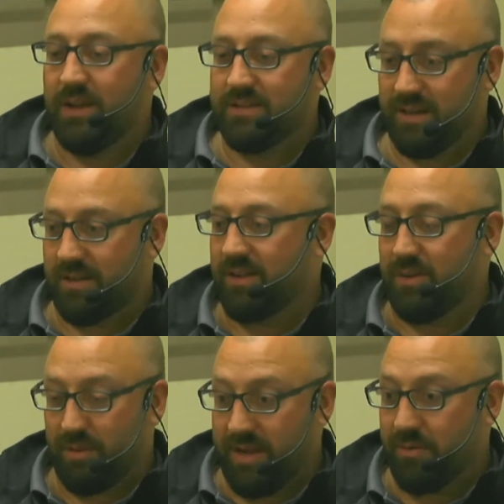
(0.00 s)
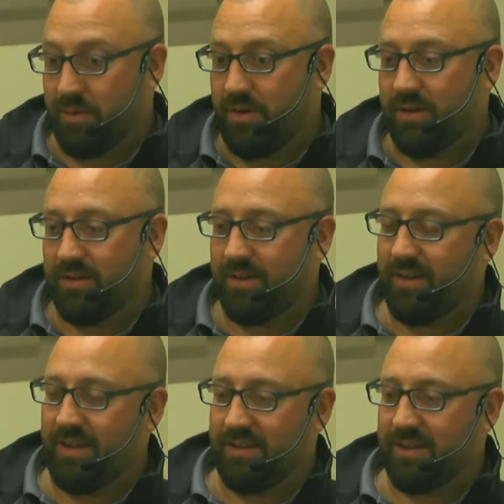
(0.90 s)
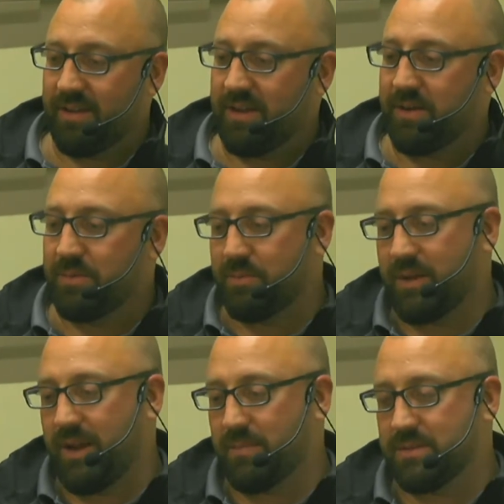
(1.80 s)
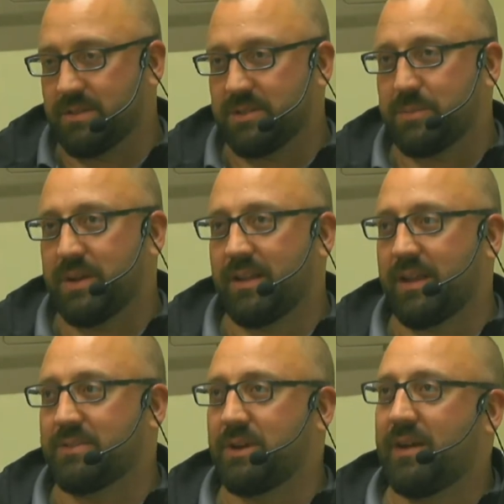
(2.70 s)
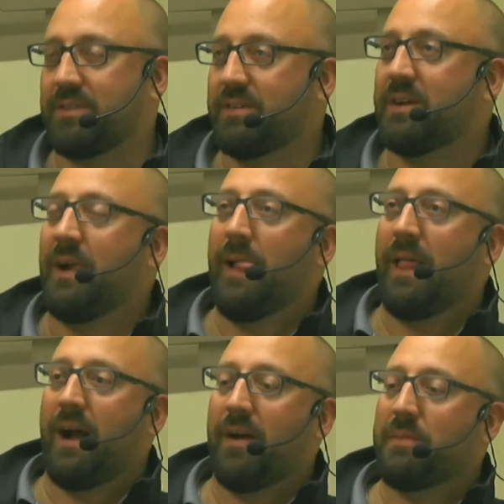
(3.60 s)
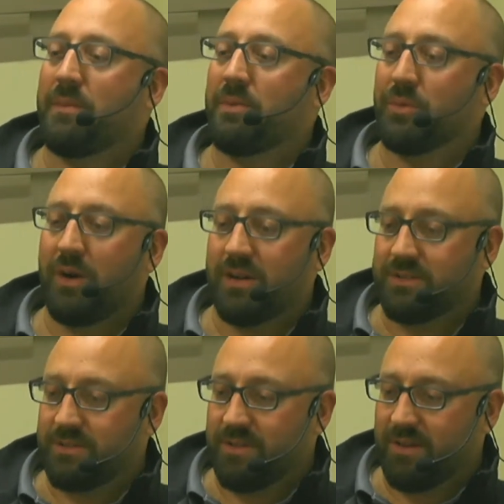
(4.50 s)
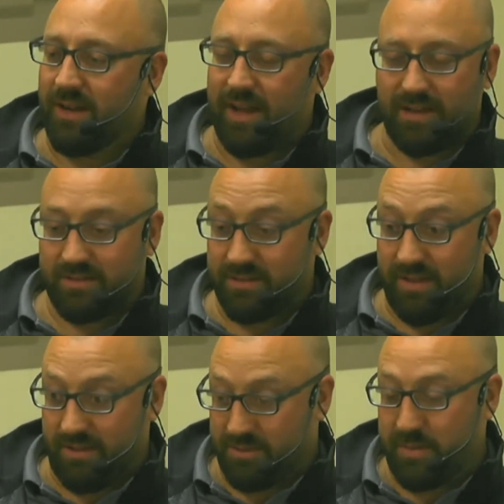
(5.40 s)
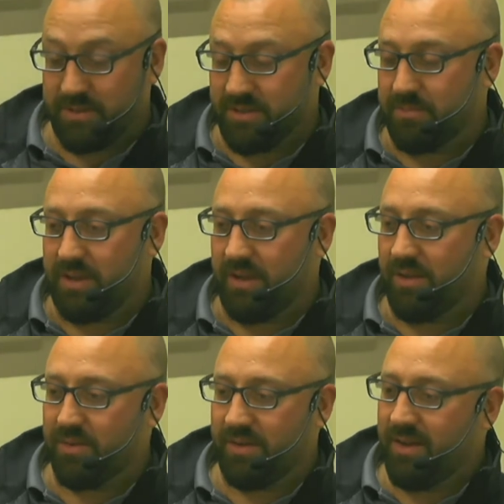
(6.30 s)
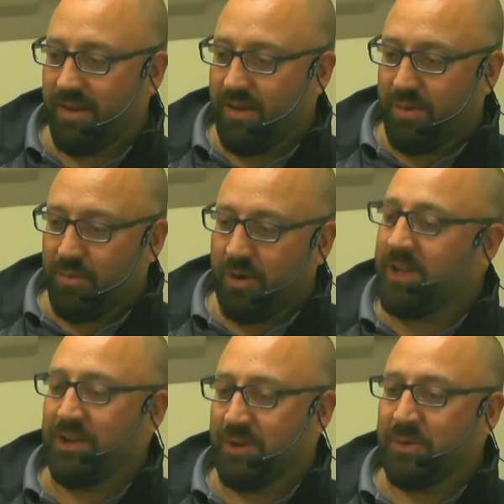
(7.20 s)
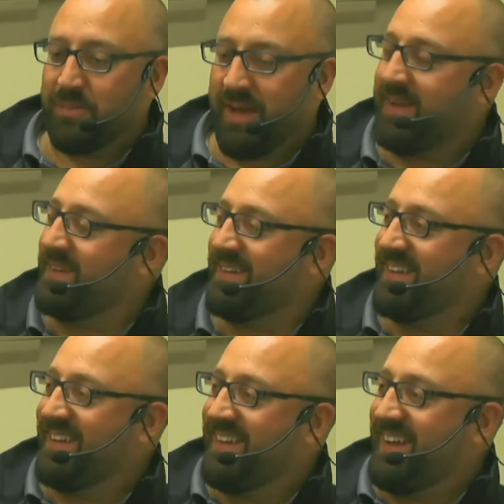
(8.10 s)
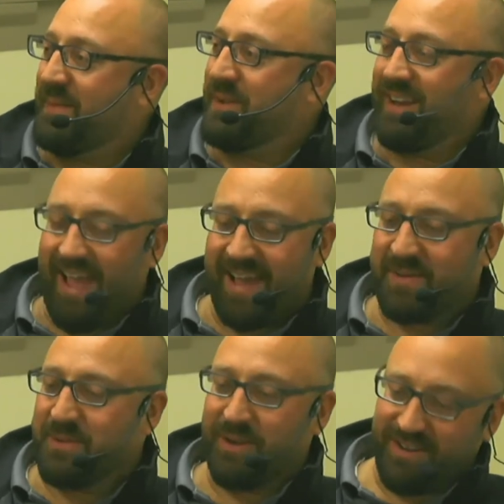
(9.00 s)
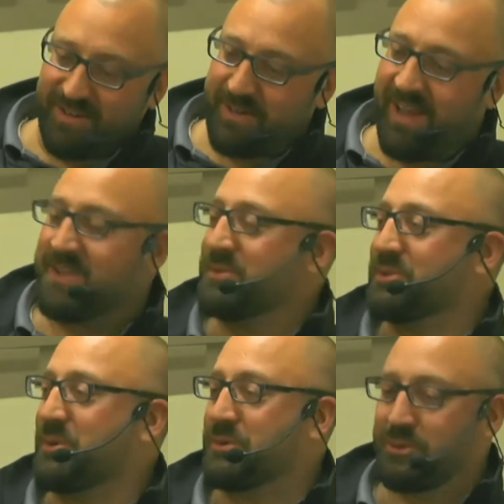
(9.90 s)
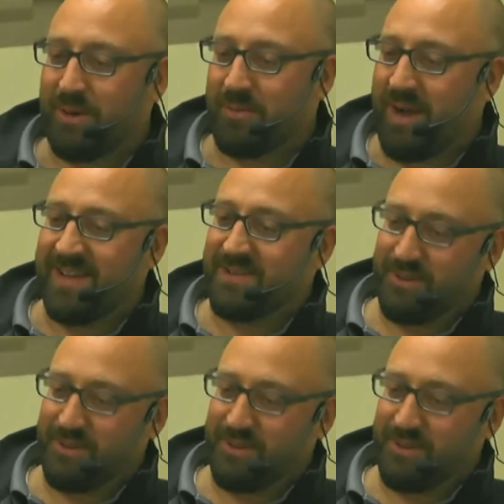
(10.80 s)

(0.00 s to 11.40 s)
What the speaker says: later on, he declared and became the sixth pick of that draft, though. I remember Rod just looking at us, and especially me, going, what are you doing, man? I mean, Adam, you got a good head in your shoulders. You're out riding